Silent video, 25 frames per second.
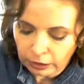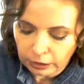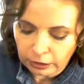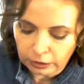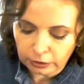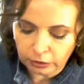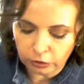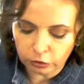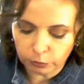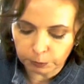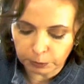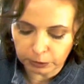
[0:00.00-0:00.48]

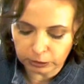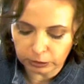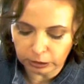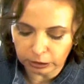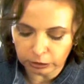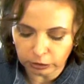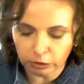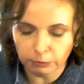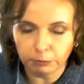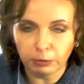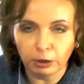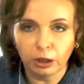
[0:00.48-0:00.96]
This
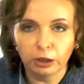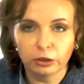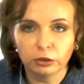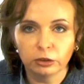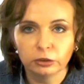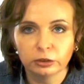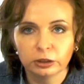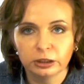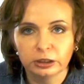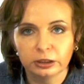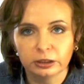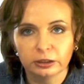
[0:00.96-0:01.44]
particular model
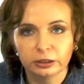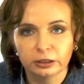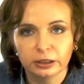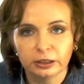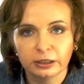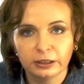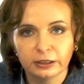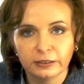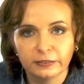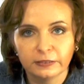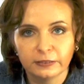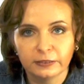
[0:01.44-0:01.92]
here
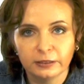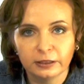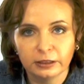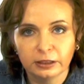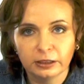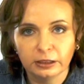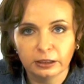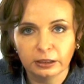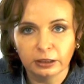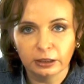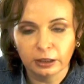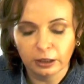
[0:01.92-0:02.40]
is
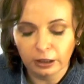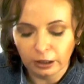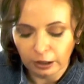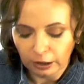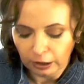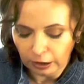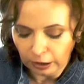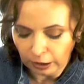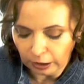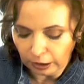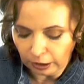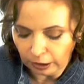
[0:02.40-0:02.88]
the
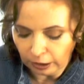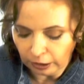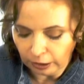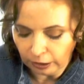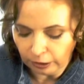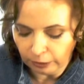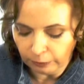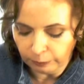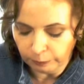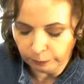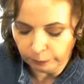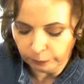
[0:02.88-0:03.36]

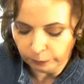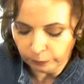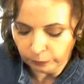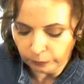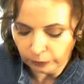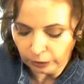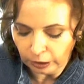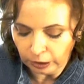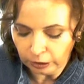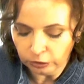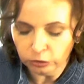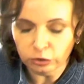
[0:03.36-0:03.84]

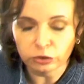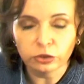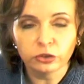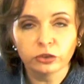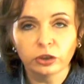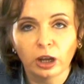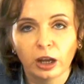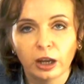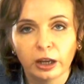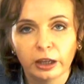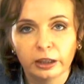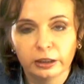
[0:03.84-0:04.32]

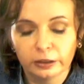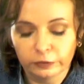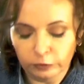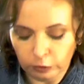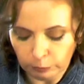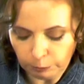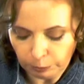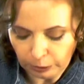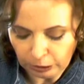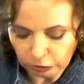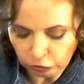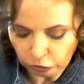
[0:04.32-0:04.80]
underside of the
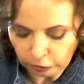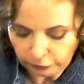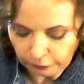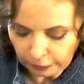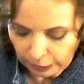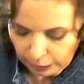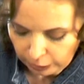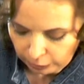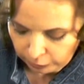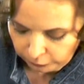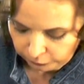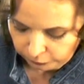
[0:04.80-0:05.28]
pressure
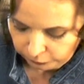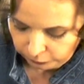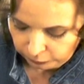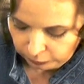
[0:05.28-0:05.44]
valve.